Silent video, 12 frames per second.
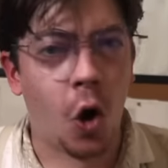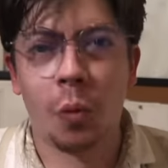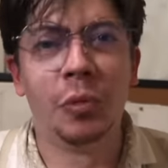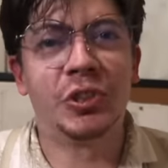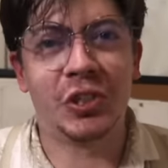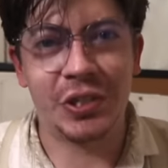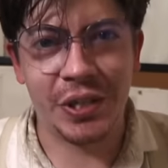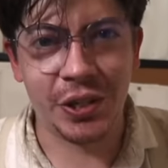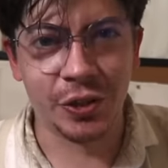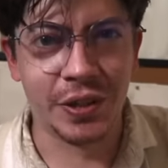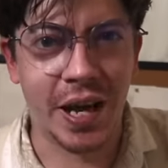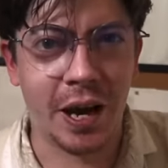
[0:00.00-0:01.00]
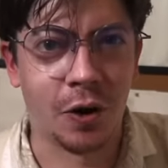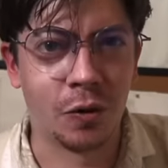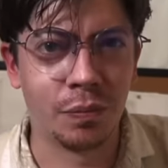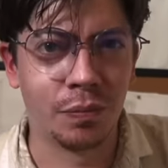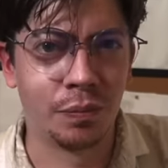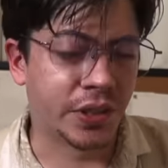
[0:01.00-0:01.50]
almost a year now,
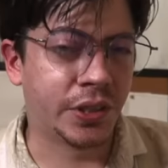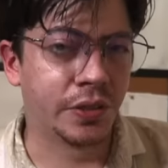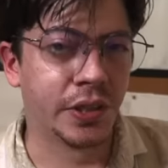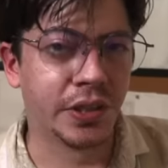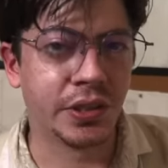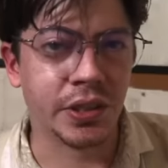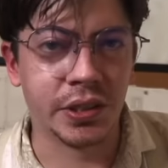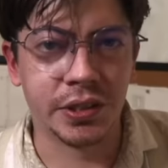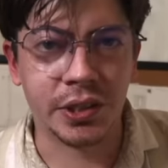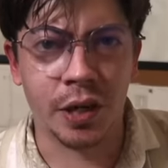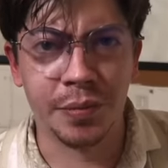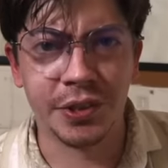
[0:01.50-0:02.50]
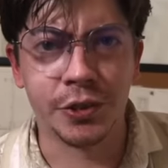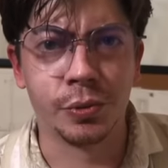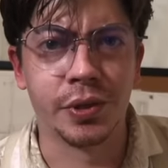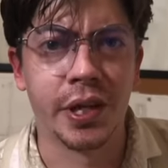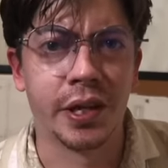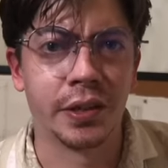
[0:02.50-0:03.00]
but the series is coming
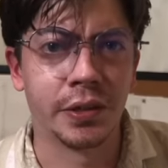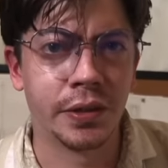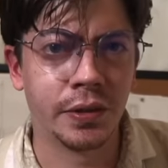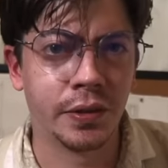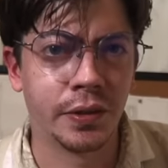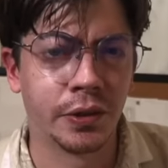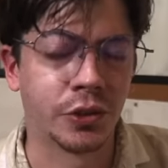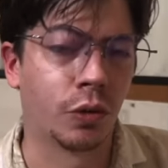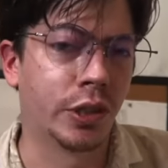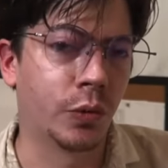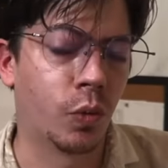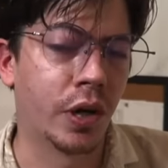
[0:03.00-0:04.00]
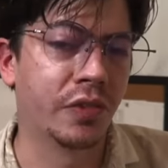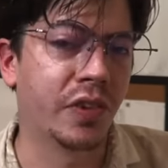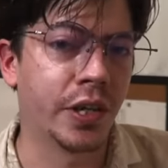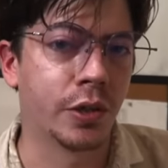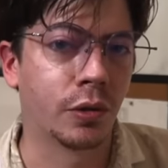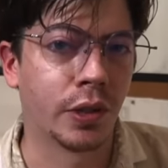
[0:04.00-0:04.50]
to an end. There's only one
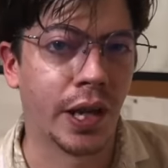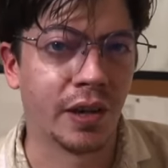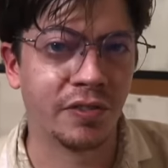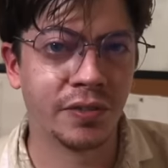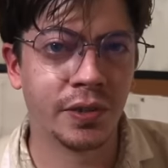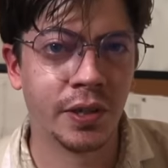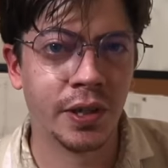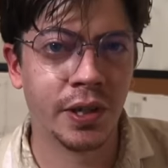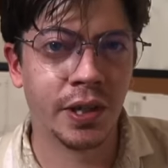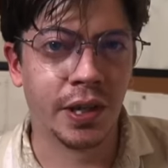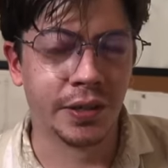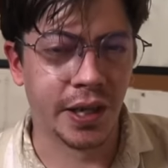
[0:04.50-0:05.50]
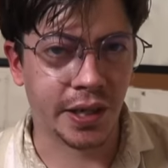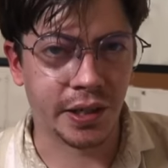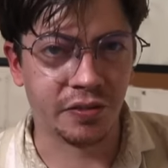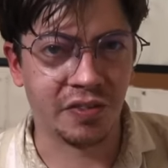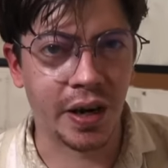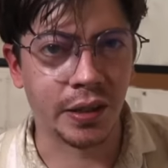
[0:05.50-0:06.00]
video left, and then I
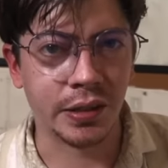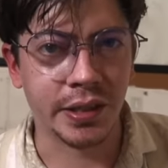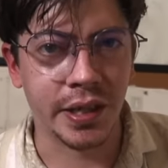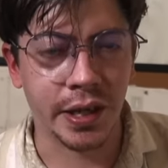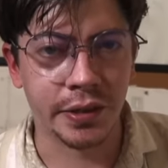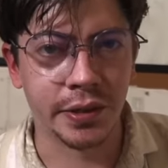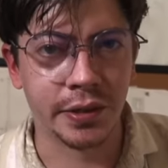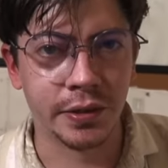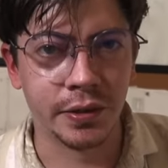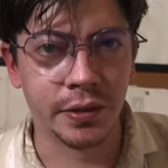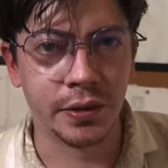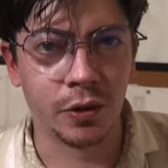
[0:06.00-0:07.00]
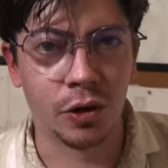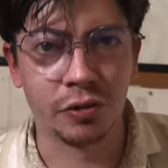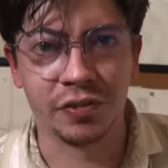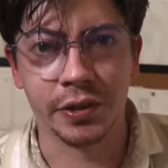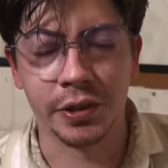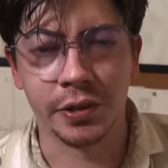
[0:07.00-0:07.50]
can finally end it, all
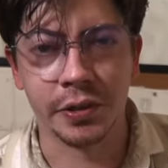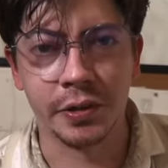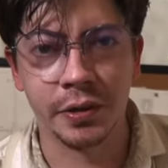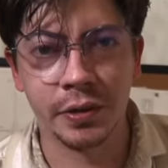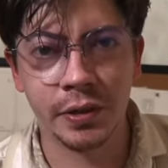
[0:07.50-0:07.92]
for good.